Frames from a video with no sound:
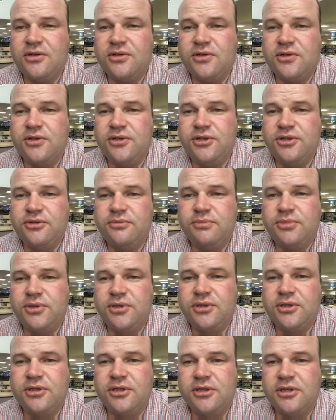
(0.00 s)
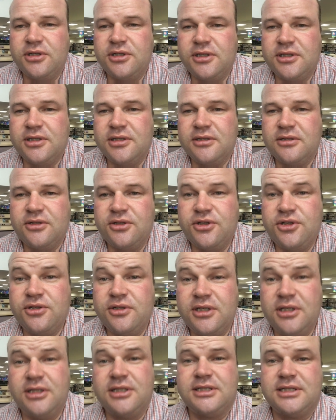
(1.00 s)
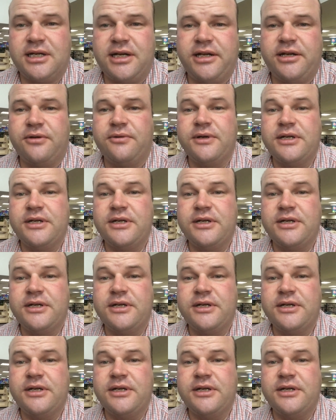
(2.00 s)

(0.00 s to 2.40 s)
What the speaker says: could you design a